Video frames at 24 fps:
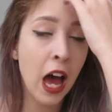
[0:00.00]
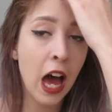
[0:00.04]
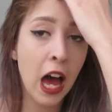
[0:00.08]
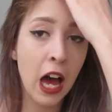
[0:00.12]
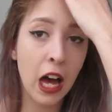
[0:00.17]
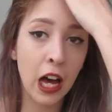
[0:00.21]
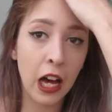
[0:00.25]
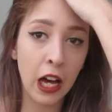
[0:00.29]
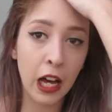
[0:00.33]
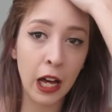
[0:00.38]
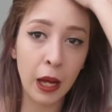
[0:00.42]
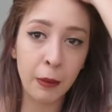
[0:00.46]

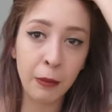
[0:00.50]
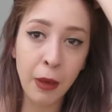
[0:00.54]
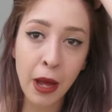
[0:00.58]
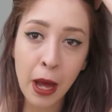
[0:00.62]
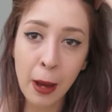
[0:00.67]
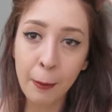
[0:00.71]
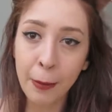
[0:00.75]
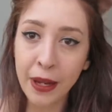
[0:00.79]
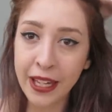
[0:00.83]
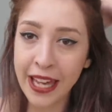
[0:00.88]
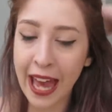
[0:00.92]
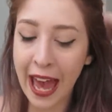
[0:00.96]

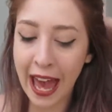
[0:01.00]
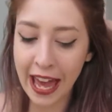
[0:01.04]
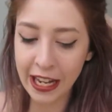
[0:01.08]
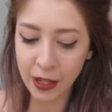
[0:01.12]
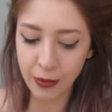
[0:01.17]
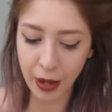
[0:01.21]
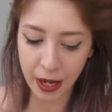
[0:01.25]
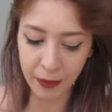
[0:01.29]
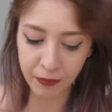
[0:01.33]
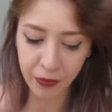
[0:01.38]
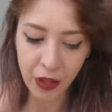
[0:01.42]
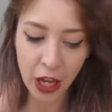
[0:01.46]
But yeah,
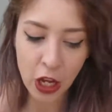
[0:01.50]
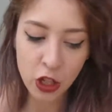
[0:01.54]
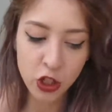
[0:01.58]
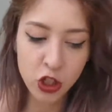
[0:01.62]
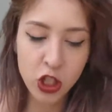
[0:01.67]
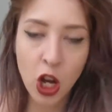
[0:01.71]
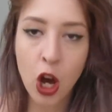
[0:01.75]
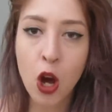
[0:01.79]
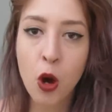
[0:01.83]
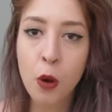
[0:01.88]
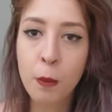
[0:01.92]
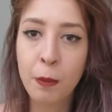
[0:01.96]
anyway,
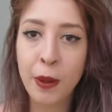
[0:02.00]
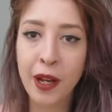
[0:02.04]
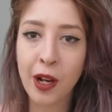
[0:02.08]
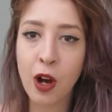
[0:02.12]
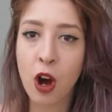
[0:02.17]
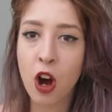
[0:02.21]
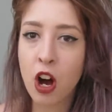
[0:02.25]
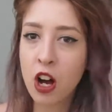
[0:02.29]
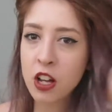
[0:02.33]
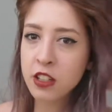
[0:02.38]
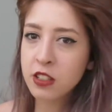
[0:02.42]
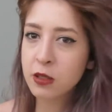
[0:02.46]
so
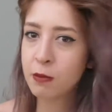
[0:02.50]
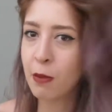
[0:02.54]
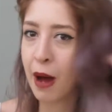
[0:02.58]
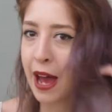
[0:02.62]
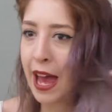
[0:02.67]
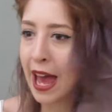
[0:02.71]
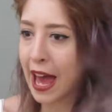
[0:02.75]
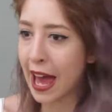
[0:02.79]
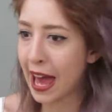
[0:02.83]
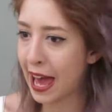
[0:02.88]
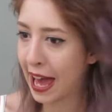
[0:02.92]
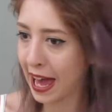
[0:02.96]
because my
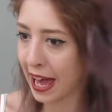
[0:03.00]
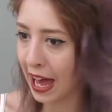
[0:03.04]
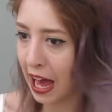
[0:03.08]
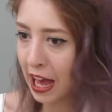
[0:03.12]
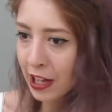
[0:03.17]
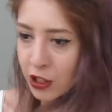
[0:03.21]
hair,